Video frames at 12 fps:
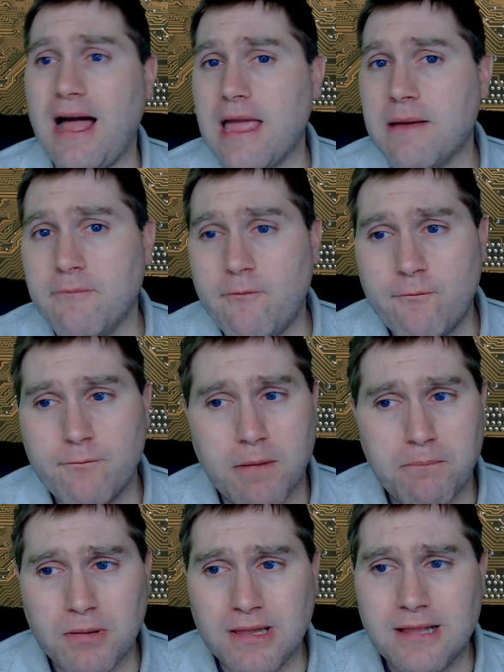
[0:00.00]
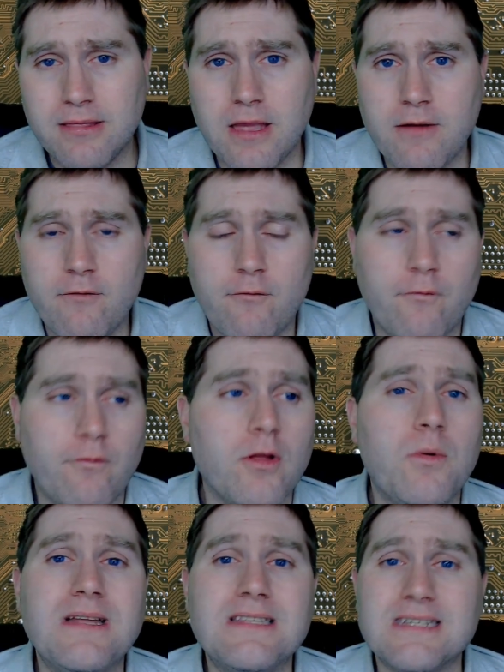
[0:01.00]
I am completely
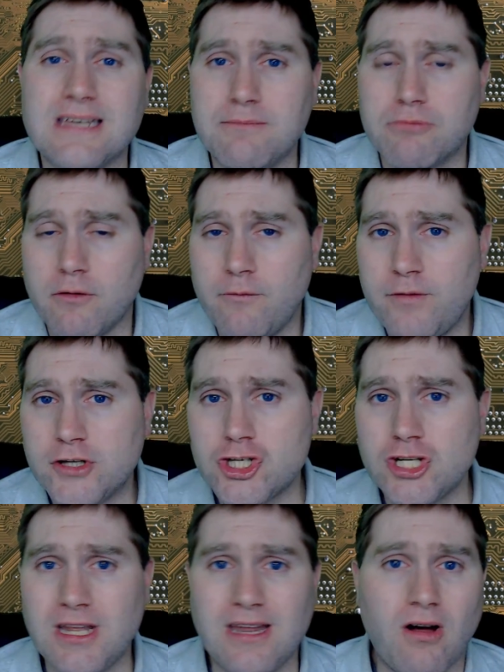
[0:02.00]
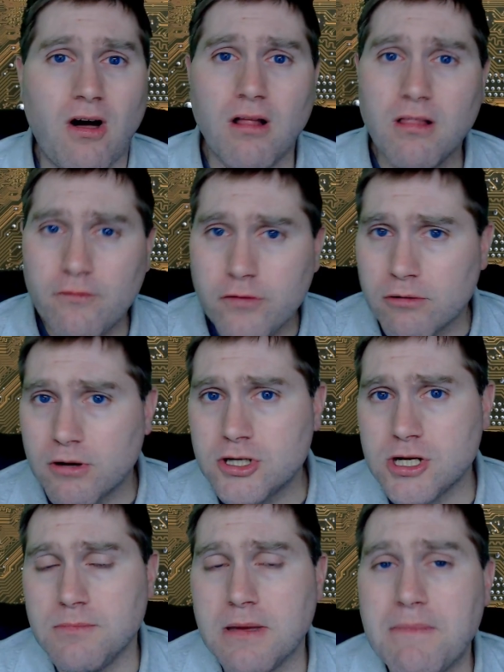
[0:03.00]
fluent and proficient in all of your
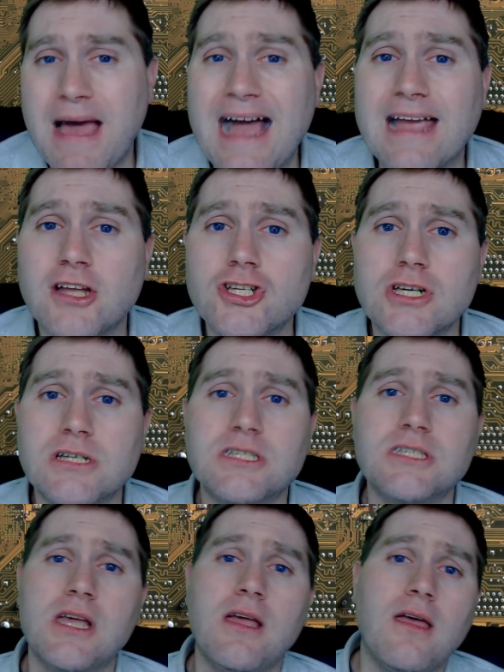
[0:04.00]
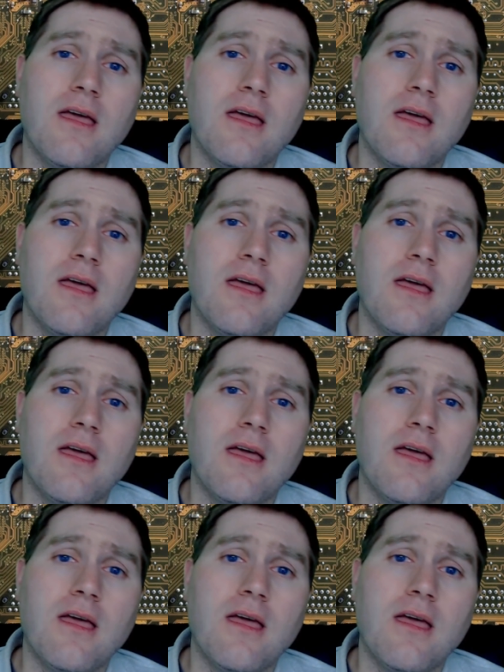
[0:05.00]
Adobe packages.